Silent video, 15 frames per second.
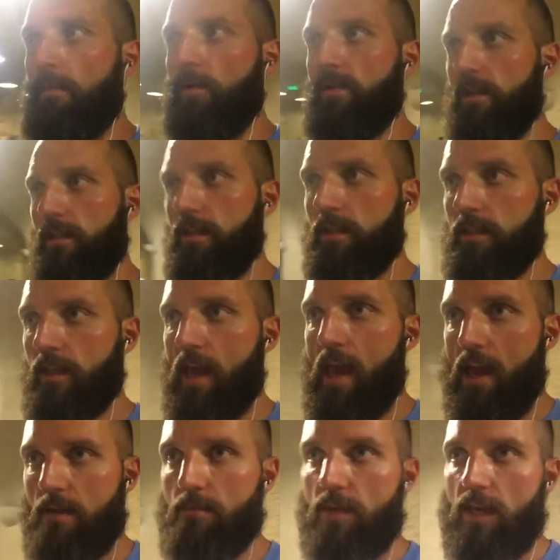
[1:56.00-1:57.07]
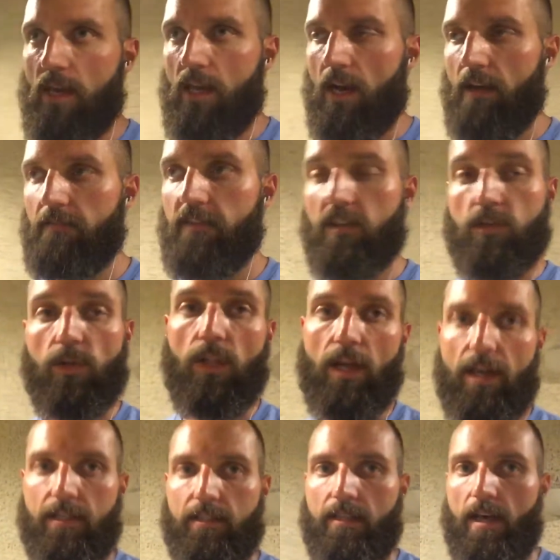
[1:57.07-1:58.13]
or that this can be, and I
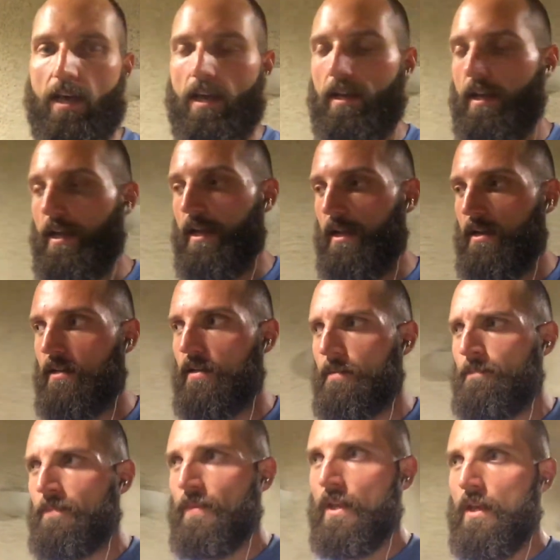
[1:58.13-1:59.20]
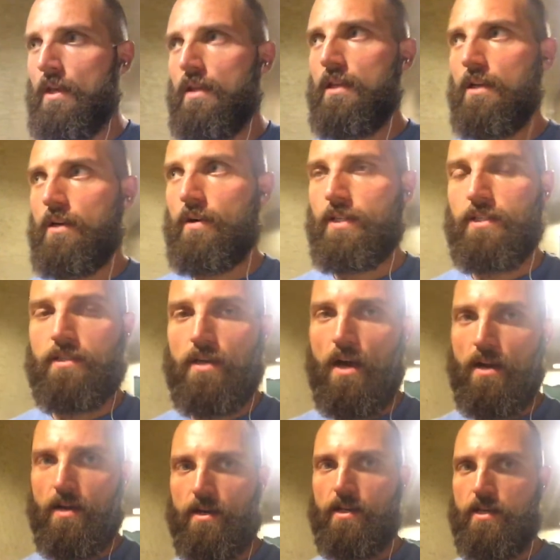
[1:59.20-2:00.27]
visualize that. And it's
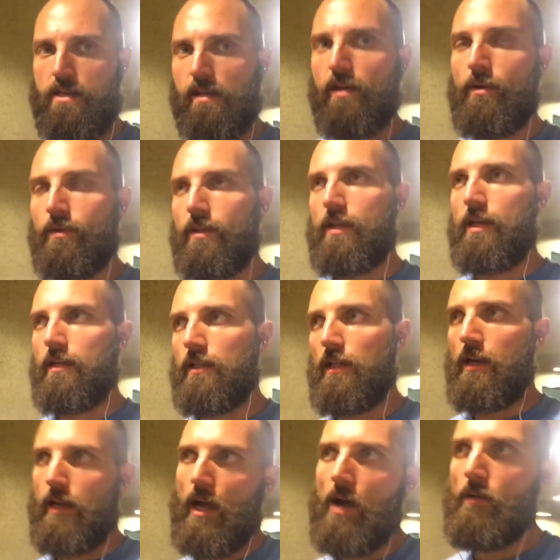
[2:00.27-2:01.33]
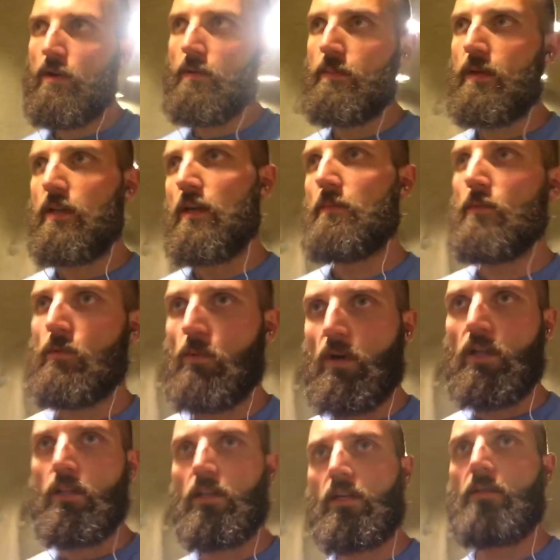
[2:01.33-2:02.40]
not an ego thing to like, I want to be number
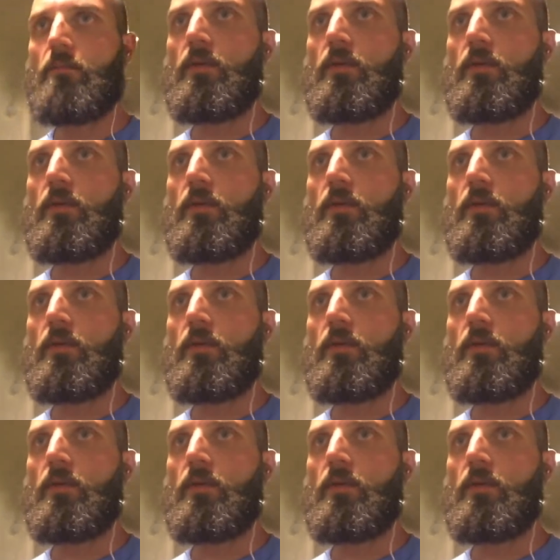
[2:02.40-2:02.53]
one, look at